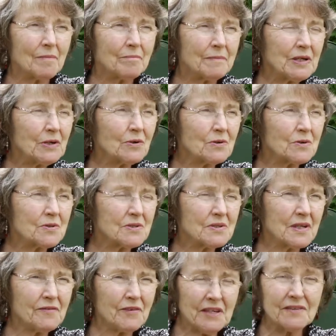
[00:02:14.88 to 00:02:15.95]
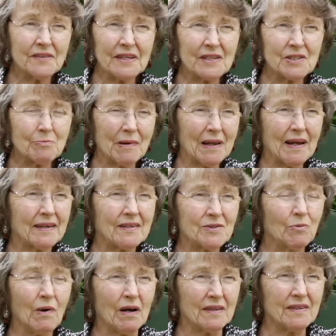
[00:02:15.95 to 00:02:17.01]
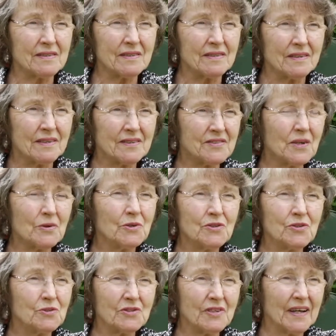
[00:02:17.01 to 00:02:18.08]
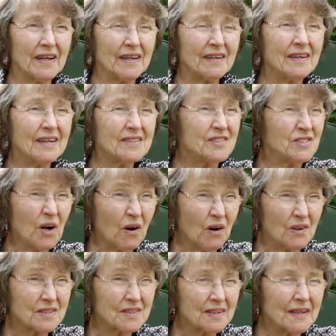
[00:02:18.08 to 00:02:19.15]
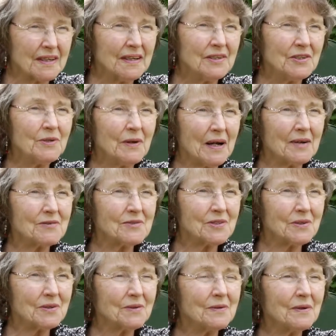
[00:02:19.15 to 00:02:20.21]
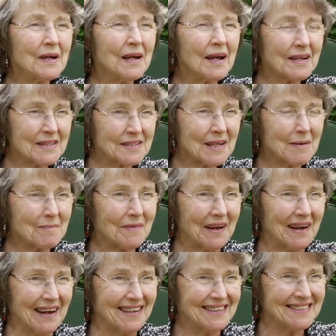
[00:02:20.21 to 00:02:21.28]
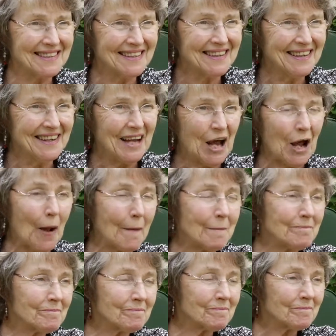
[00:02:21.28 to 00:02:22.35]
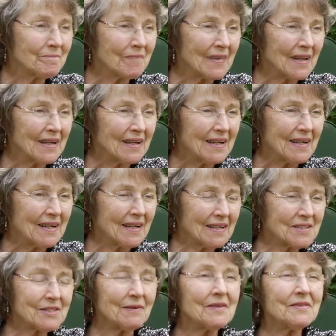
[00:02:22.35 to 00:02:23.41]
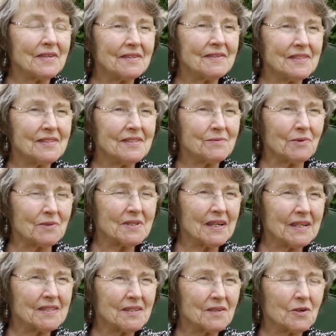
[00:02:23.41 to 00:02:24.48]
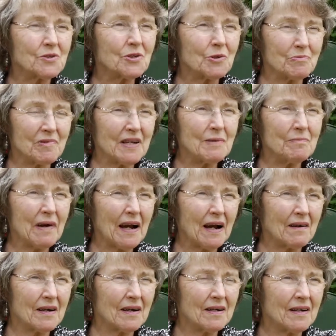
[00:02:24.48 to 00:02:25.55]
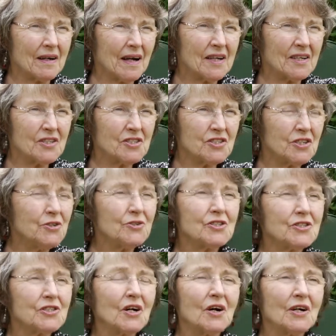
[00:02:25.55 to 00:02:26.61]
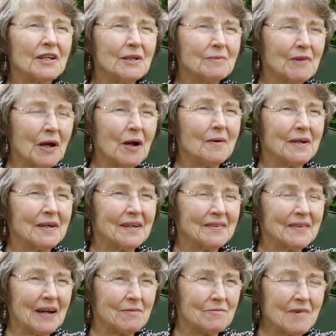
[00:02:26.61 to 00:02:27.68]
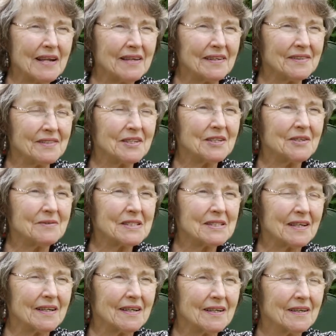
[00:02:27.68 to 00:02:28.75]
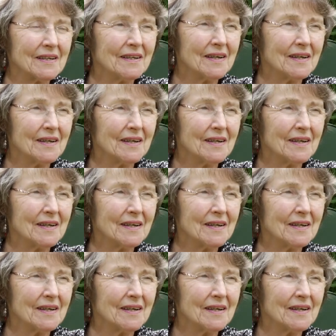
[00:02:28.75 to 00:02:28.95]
Because if he thinks black is white, it's no good you saying it's not. You have to accept that. And so I think this is what takes a lot of the brain power, and you just can't keep going at that rate continuously.